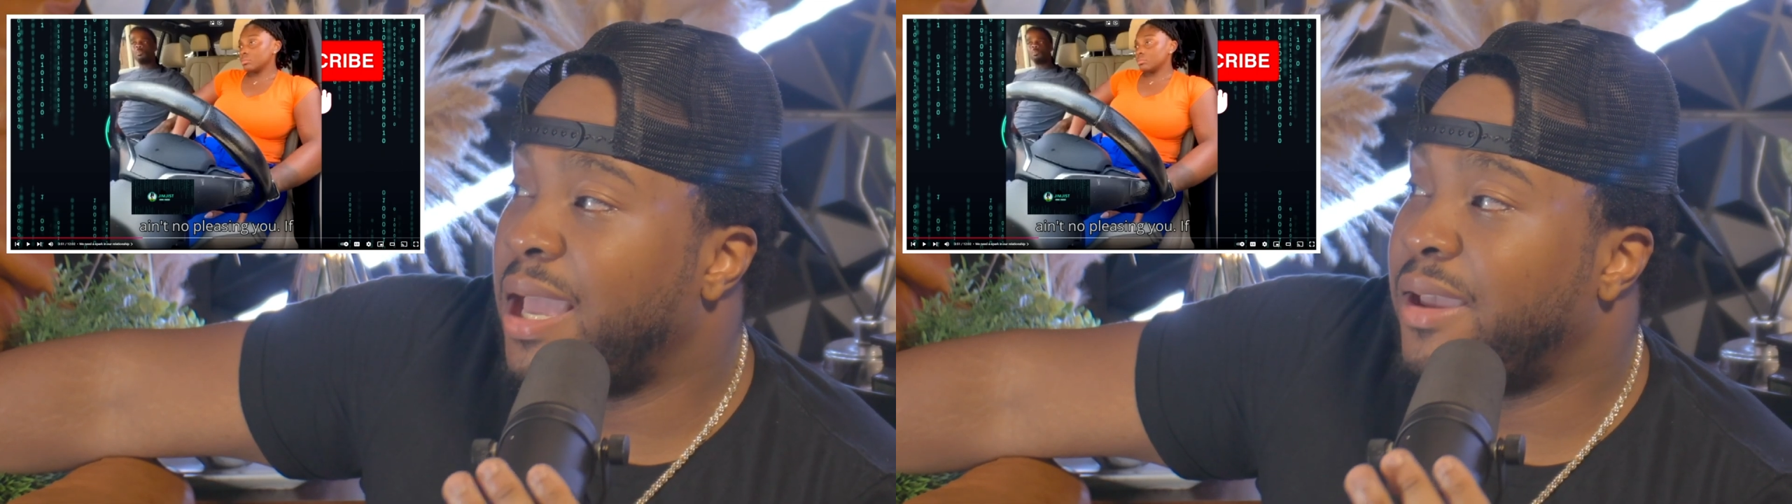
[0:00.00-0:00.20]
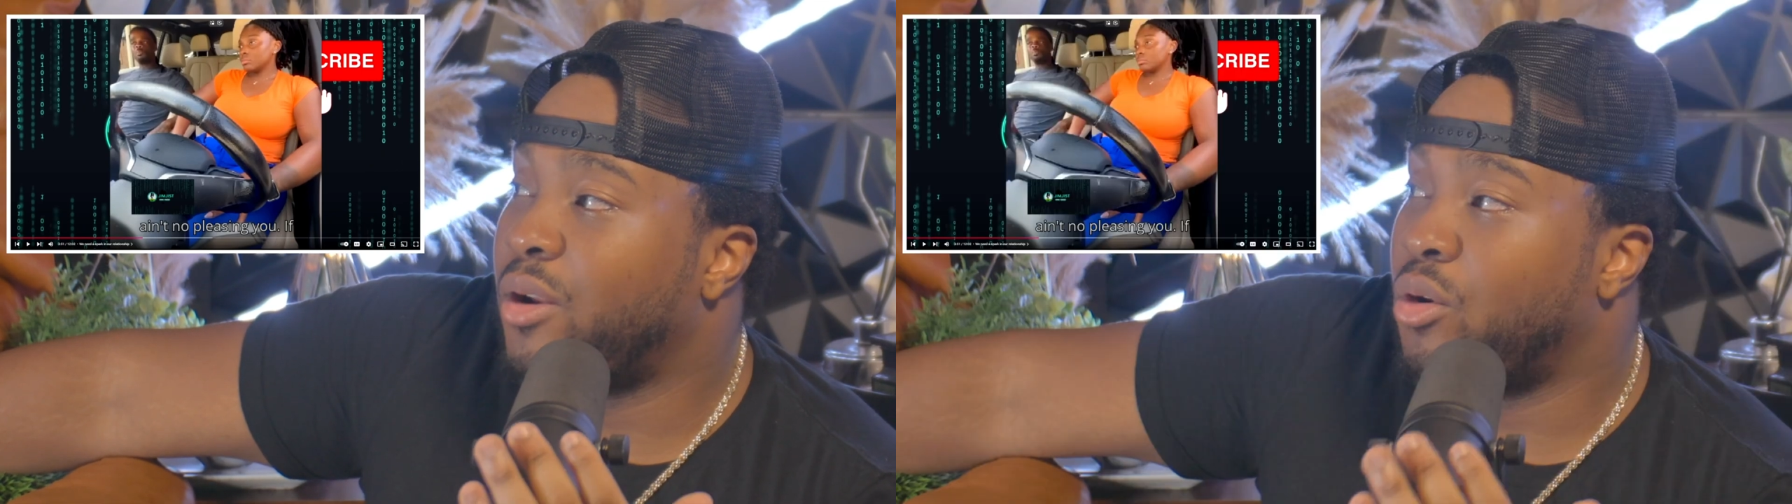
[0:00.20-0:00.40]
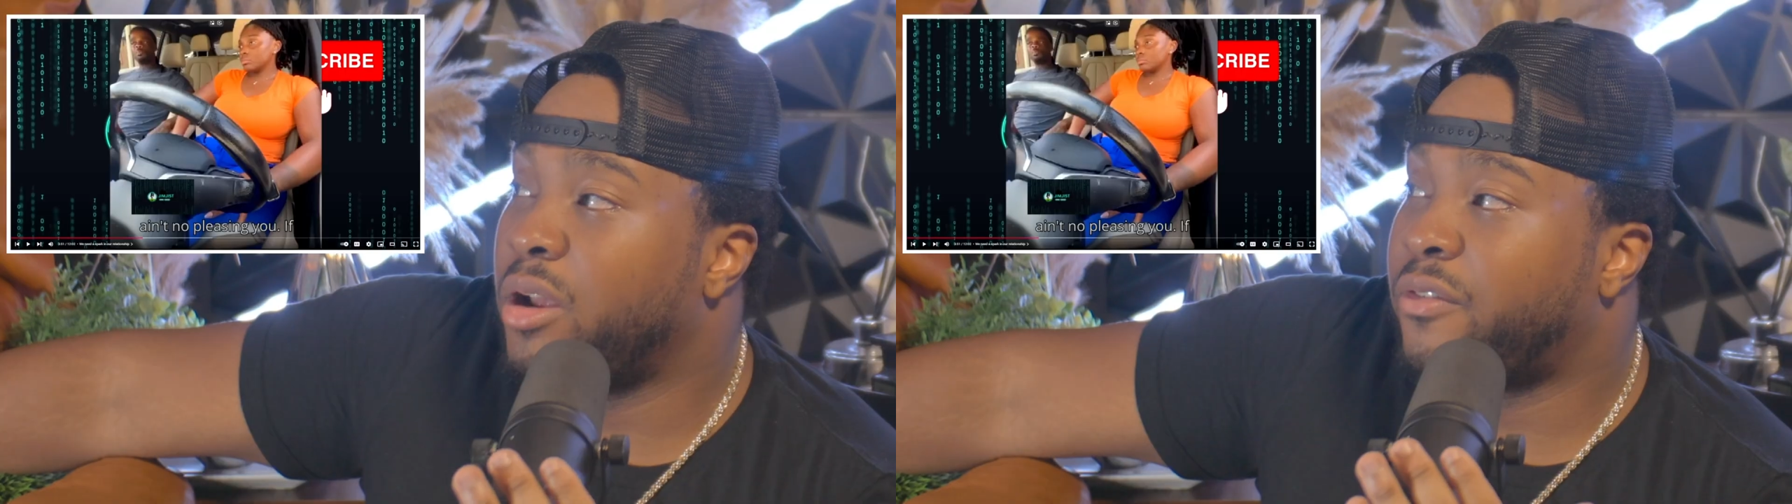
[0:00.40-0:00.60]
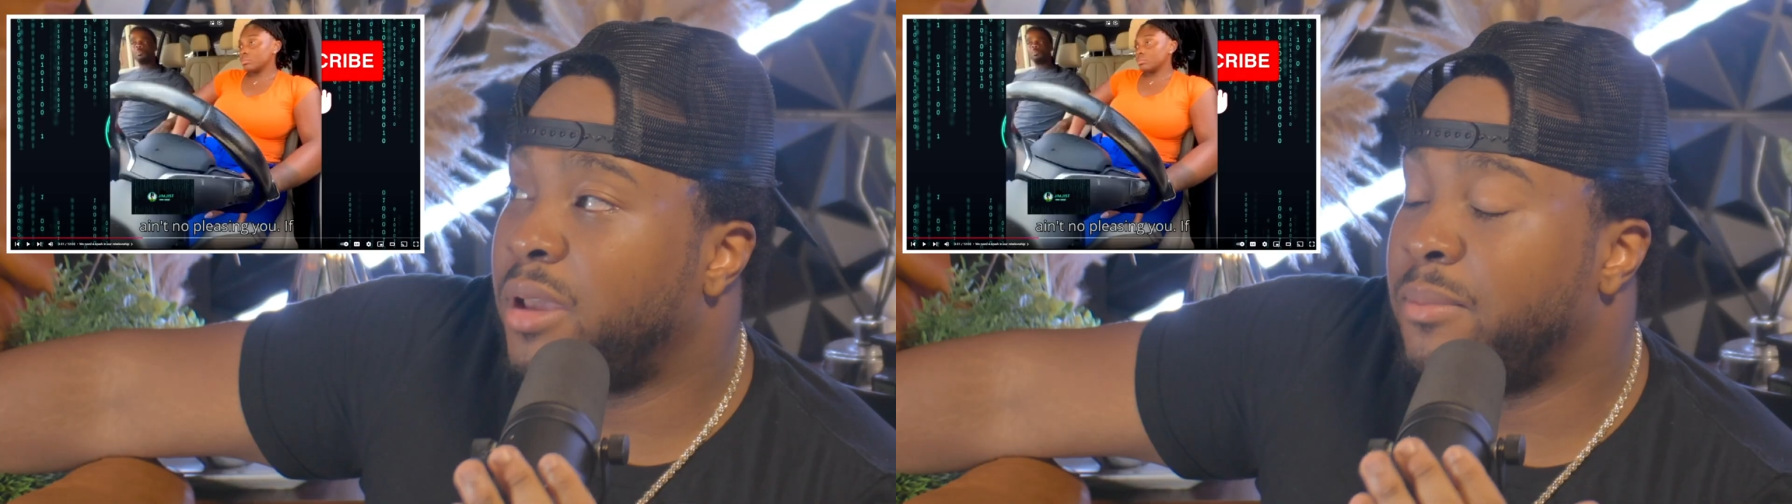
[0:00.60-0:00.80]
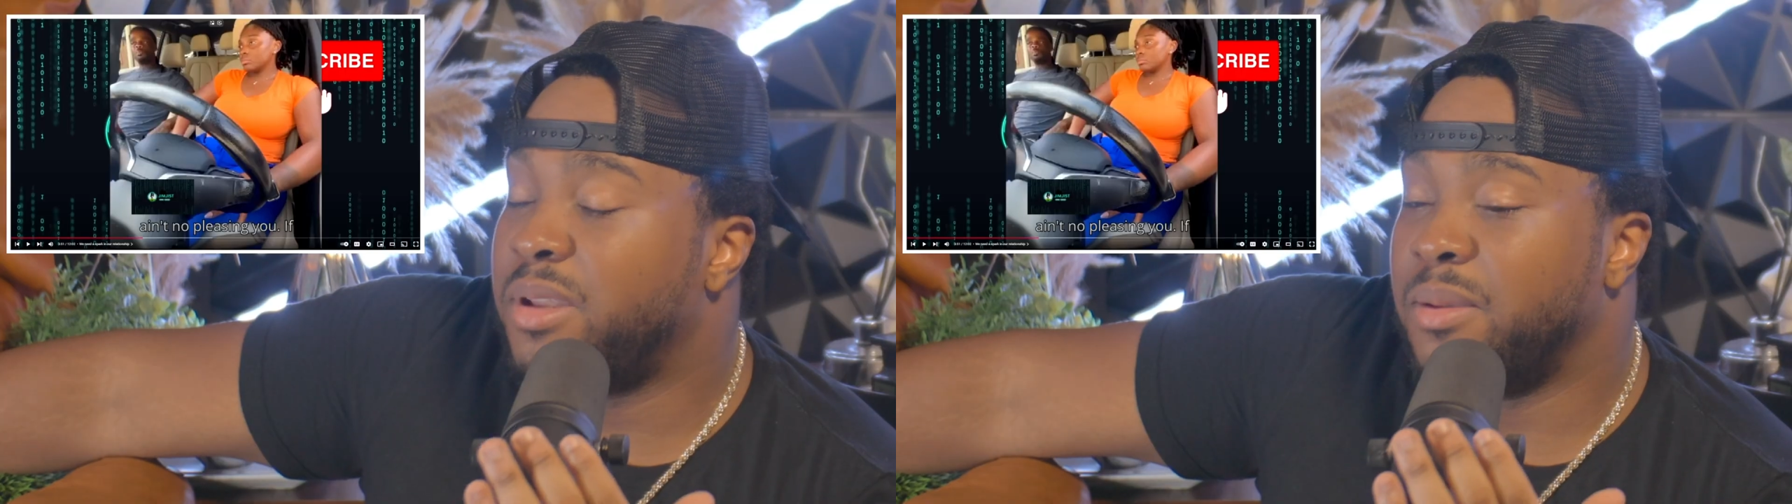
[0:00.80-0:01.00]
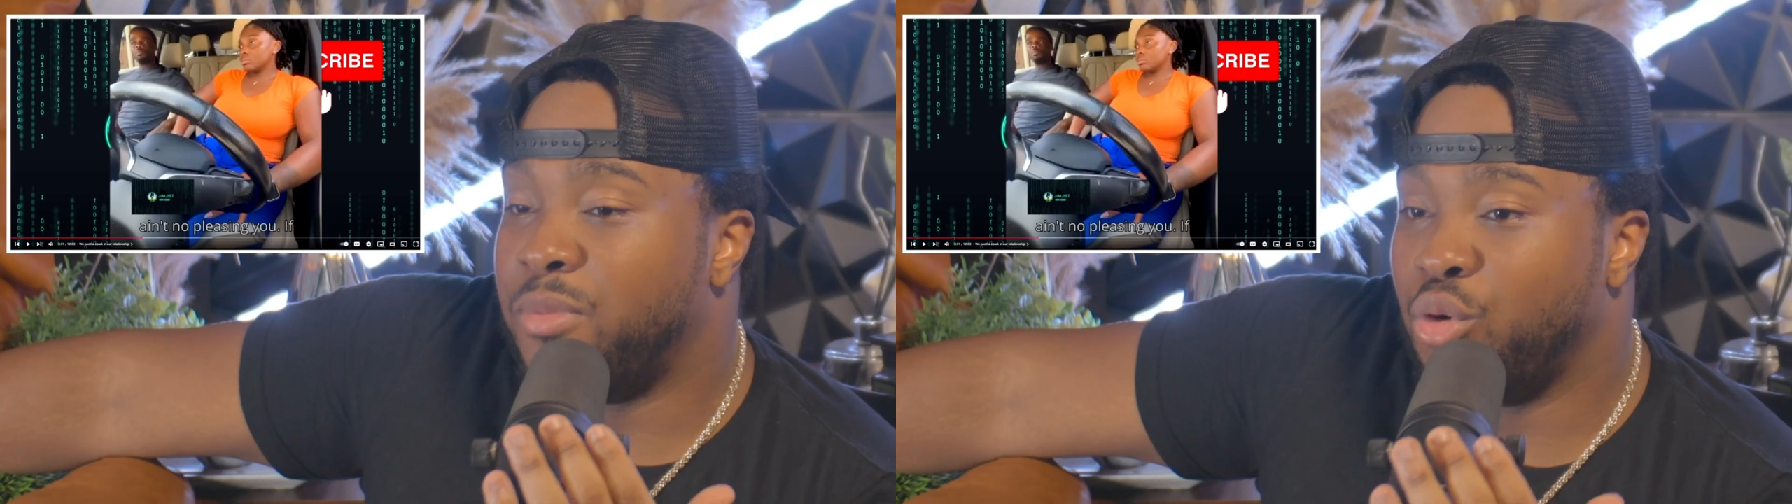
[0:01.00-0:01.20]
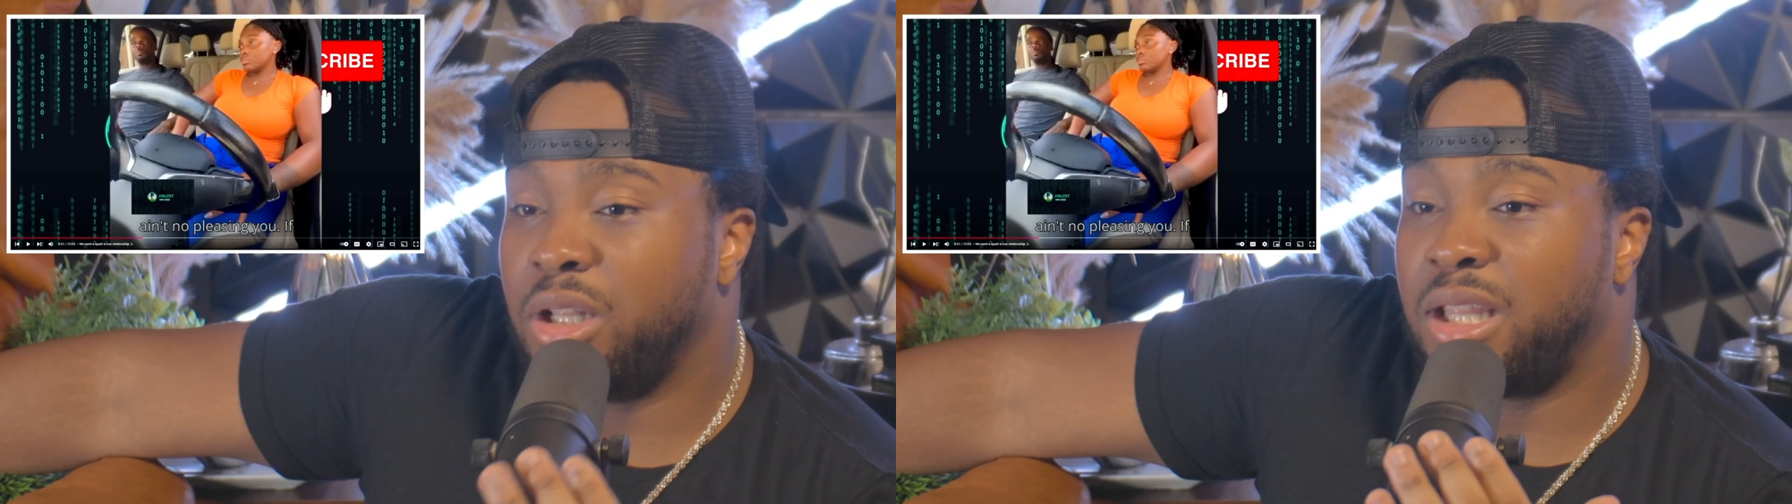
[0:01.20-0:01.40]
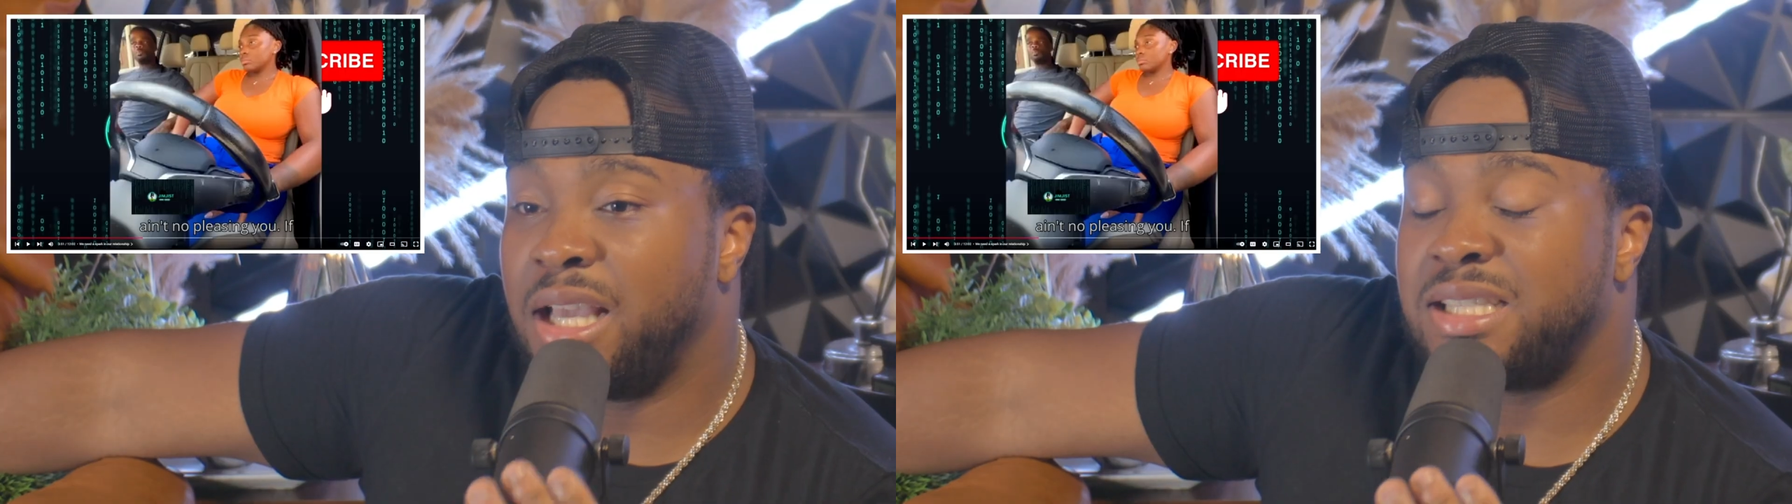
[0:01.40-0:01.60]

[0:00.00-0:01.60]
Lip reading: in order for him to do the things